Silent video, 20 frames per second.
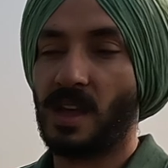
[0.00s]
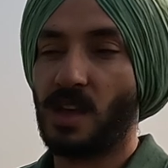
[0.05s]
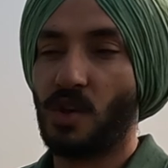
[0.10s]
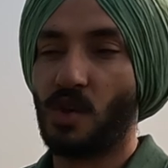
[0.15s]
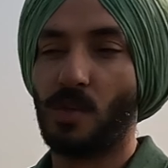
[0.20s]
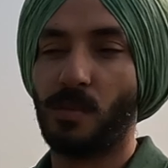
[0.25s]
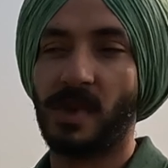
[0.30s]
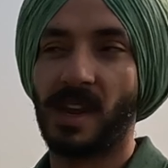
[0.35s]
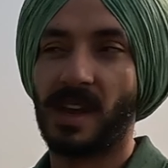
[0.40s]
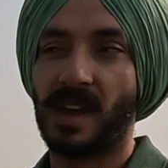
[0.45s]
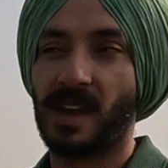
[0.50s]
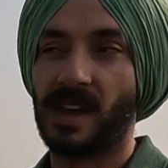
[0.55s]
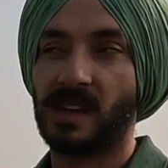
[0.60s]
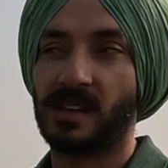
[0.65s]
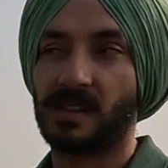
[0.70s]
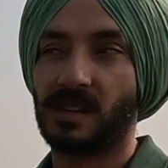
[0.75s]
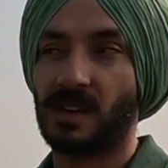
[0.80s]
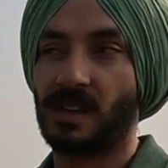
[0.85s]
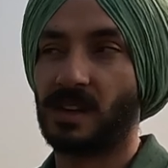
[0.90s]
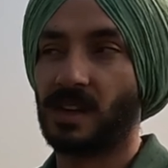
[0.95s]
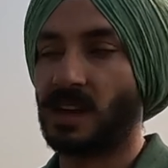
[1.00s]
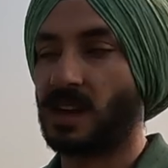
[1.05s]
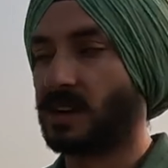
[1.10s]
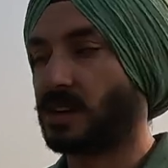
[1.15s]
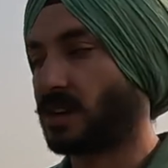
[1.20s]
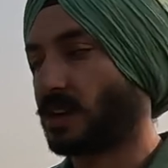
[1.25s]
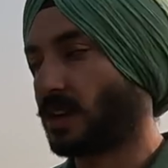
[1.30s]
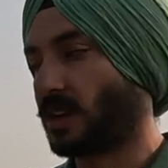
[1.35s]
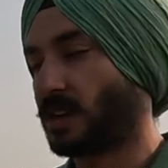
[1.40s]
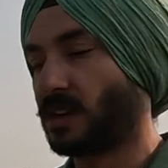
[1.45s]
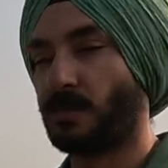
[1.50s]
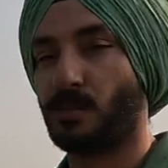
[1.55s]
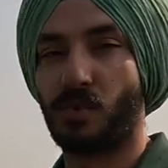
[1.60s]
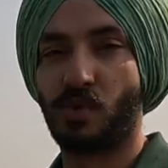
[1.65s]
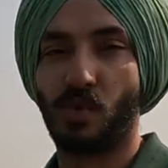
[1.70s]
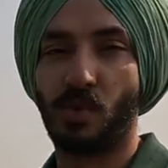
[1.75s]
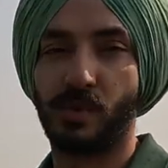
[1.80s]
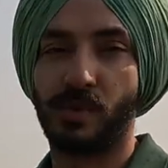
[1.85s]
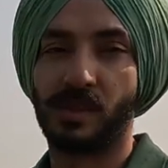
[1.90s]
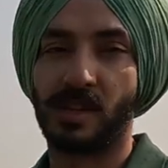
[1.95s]
humic acid, it
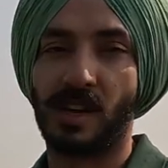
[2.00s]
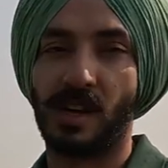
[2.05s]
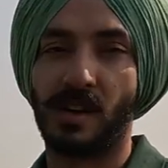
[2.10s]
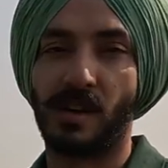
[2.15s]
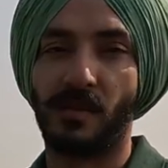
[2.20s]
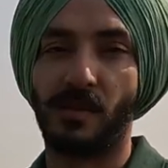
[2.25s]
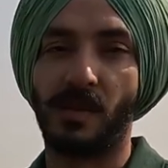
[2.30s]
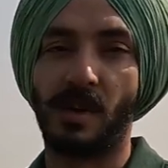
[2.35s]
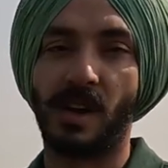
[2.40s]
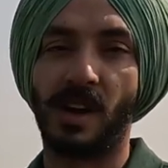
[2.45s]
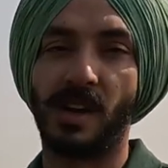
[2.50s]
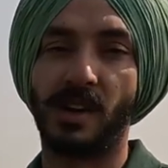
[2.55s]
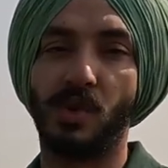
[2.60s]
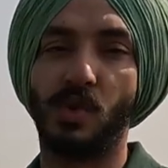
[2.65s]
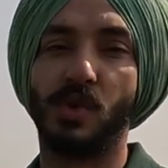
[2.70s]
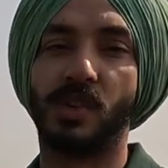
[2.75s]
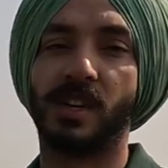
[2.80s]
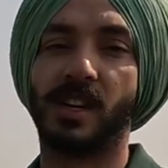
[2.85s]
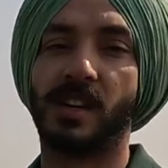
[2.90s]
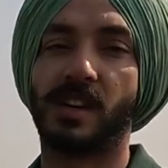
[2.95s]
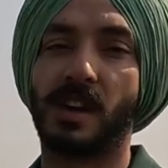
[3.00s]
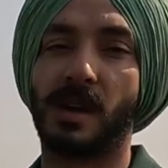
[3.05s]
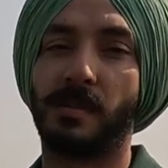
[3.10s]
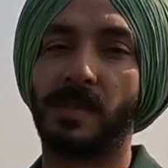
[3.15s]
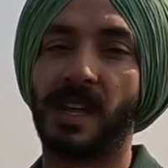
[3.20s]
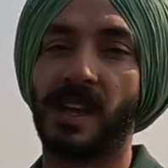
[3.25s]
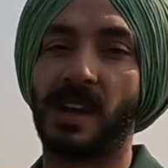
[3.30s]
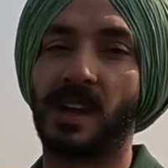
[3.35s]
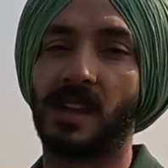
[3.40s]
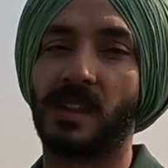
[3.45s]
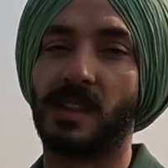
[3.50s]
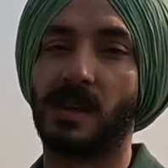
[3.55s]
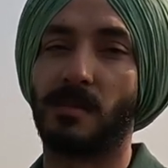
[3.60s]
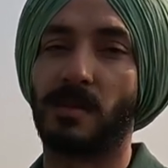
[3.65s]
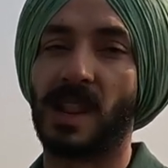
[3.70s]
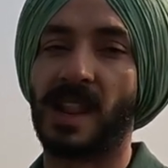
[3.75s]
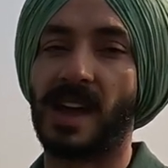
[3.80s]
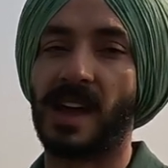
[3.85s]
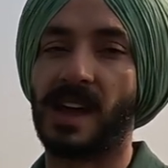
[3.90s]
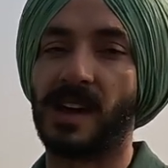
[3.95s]
improves the nutrient uptake in the
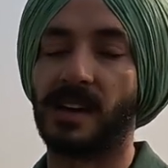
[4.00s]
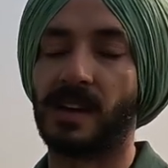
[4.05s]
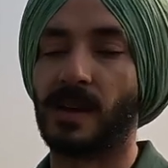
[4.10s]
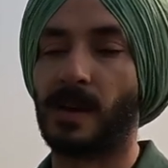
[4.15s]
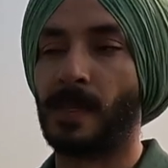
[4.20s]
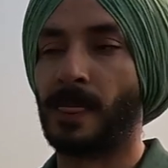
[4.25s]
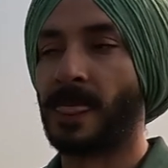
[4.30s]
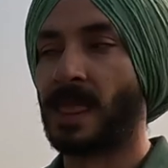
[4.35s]
plant.